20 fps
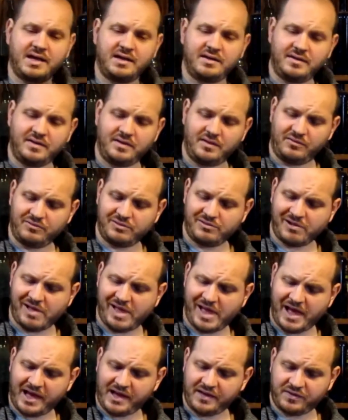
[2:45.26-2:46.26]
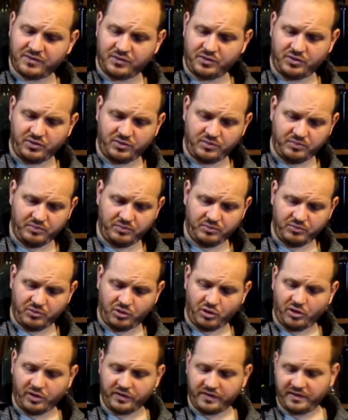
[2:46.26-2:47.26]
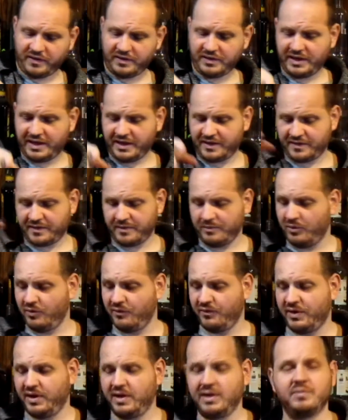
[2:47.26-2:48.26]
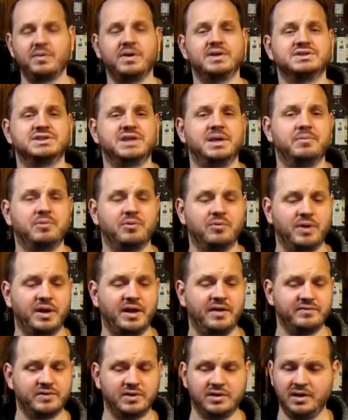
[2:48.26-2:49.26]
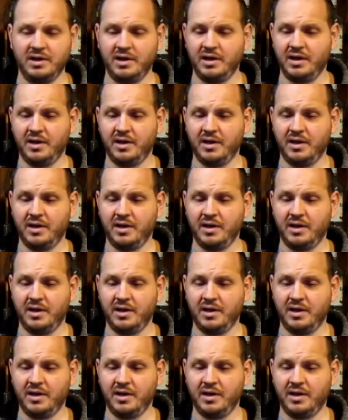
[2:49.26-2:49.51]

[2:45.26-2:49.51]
into the glass or cause the glass to move in any way, shape, or whatever.